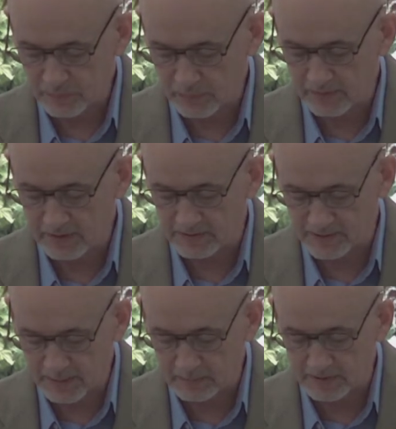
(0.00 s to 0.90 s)
for the
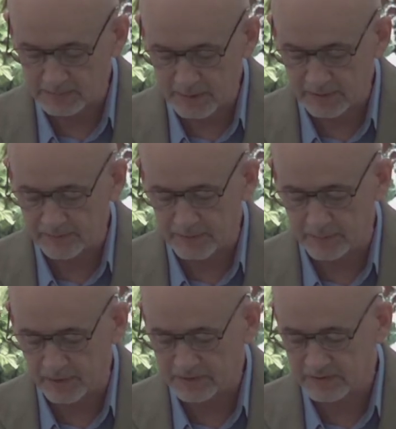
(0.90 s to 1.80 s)
assembly's benefit,
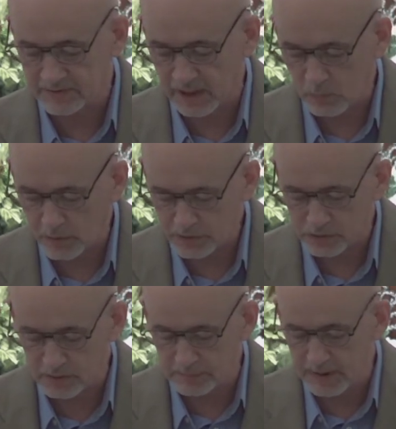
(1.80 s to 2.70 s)
Paul says, I want
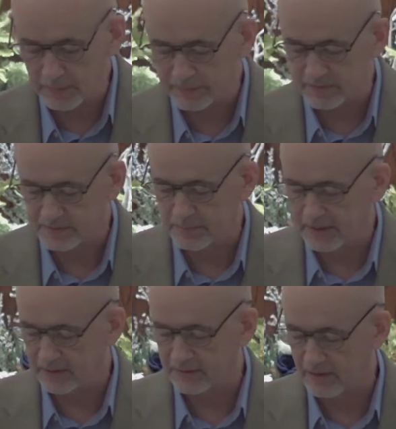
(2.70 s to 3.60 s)
you to be able to speak in